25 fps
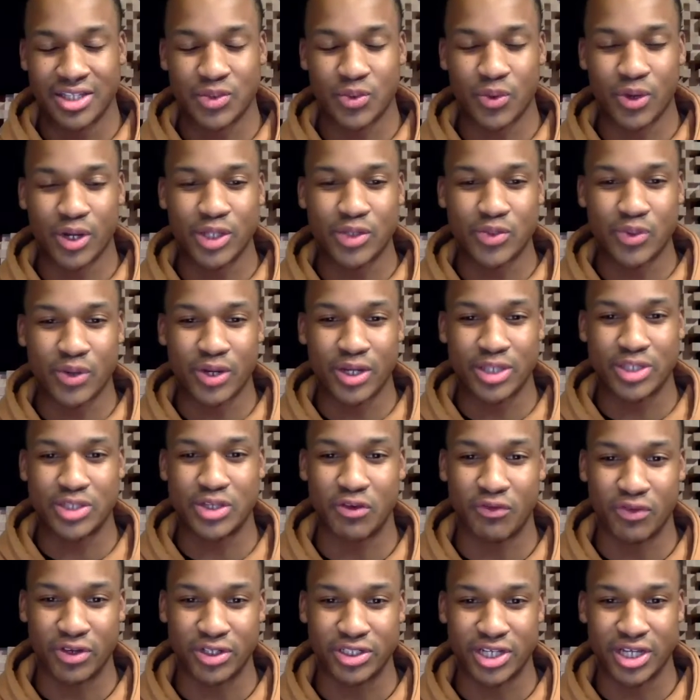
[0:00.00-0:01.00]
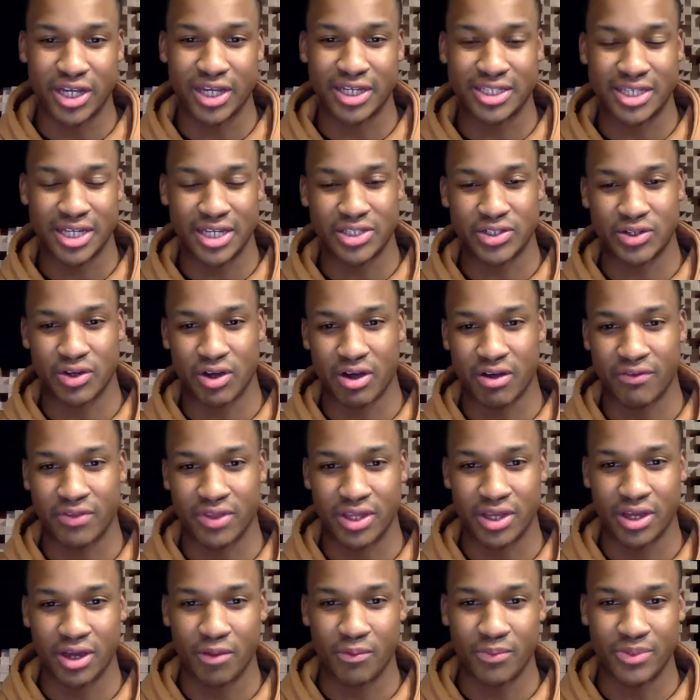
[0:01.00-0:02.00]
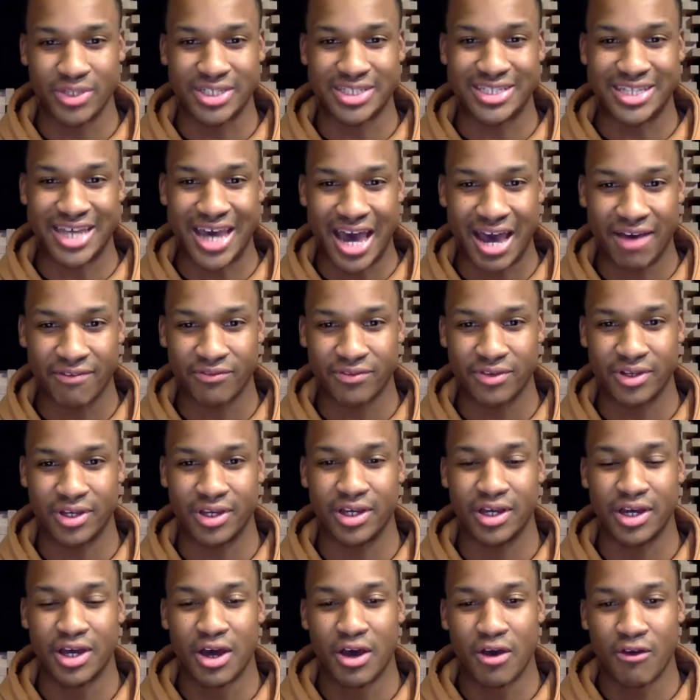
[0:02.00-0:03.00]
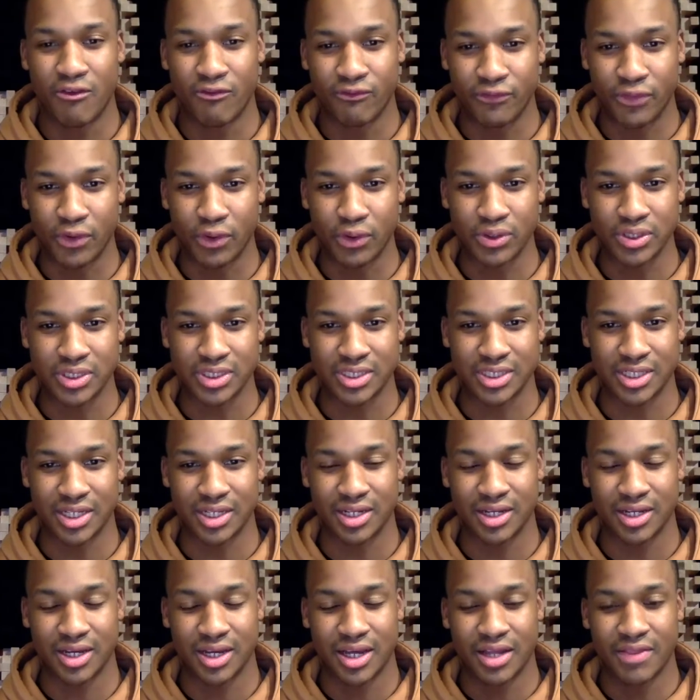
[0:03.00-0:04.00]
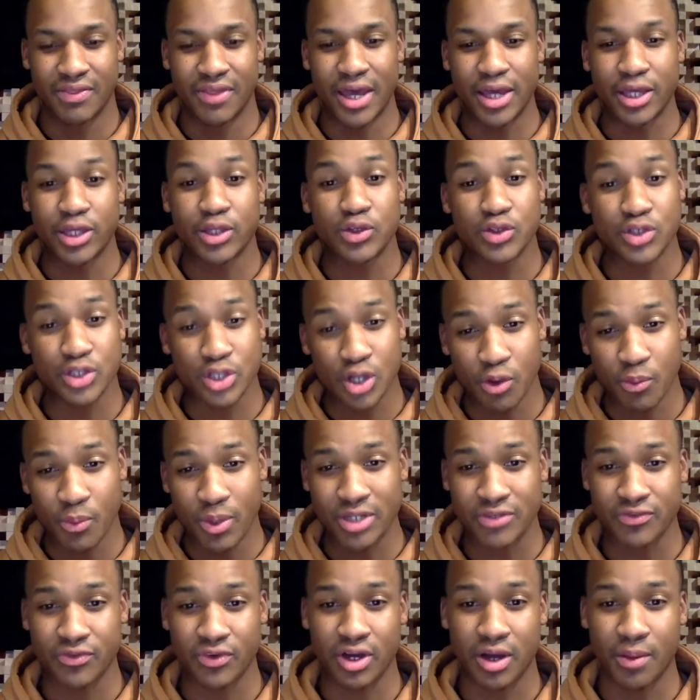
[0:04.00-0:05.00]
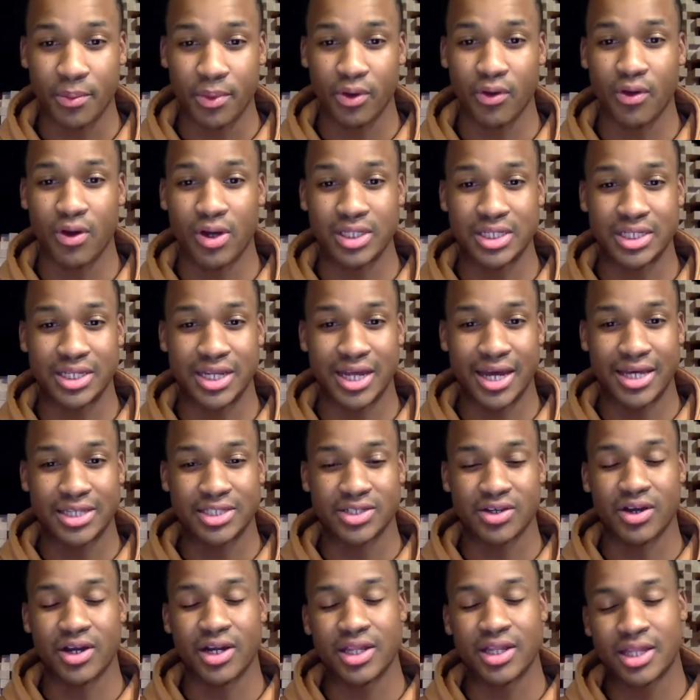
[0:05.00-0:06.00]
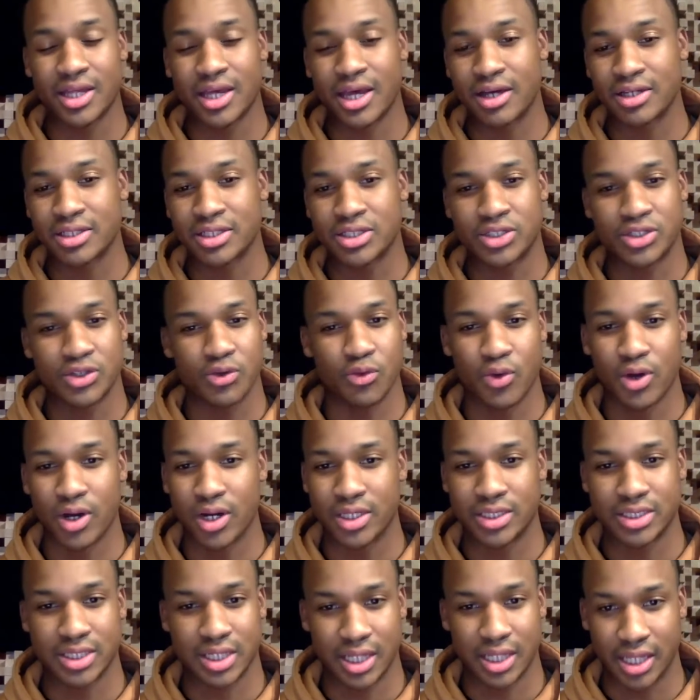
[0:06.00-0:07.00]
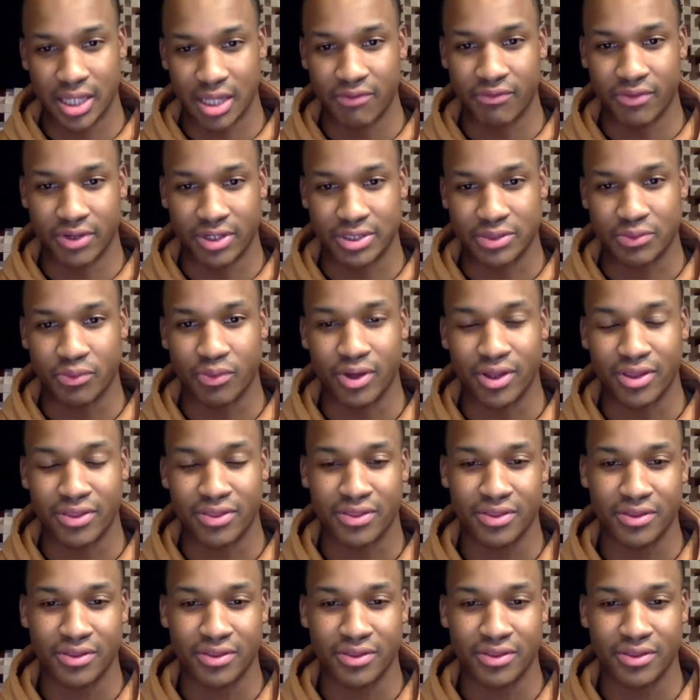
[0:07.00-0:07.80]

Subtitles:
2022 Virginia Teacher of the Year, Miss Daphne Fulson. Thank you so much for coming on today. Is there anything else that you wanted to leave us with?